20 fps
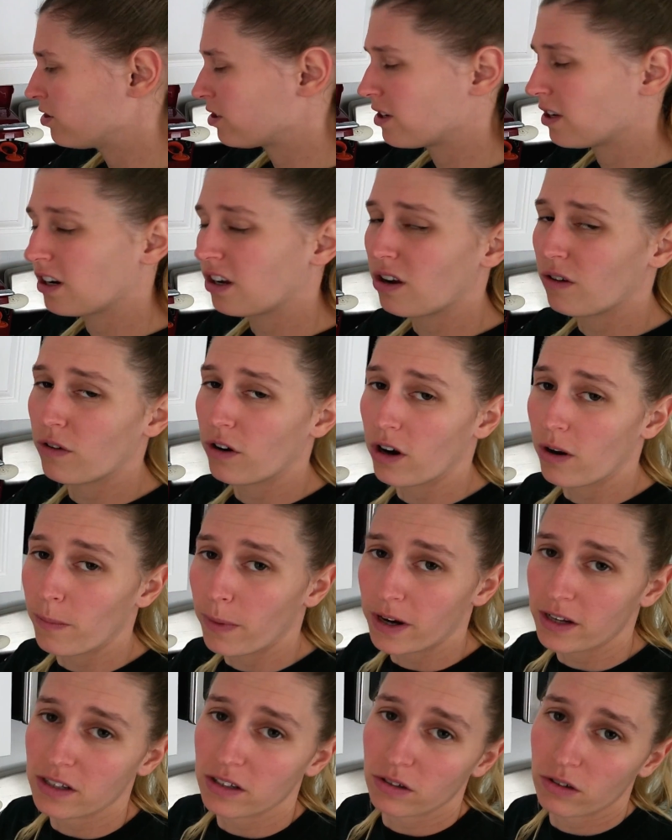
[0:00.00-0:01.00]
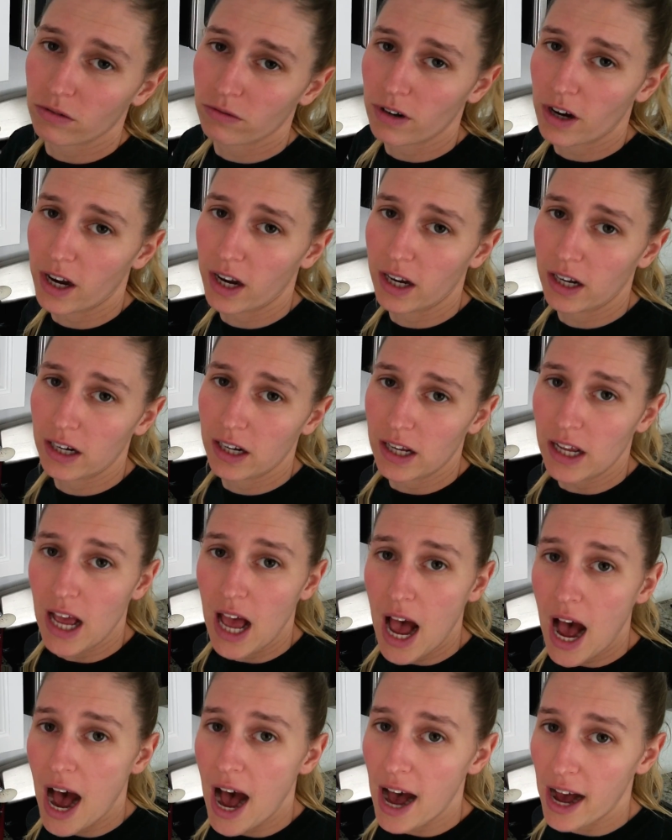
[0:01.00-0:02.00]
just gonna go on a bicycle ride.
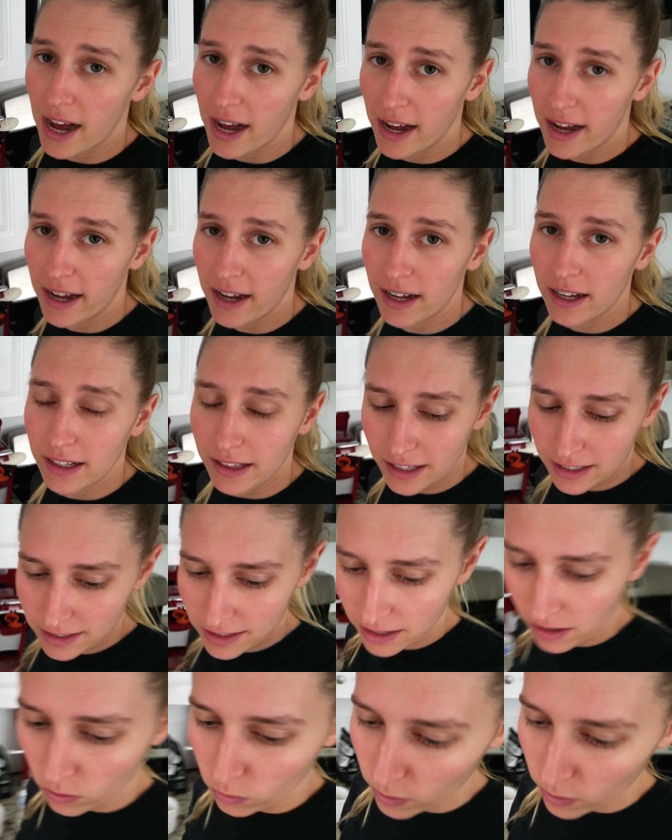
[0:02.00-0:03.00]
Let's get a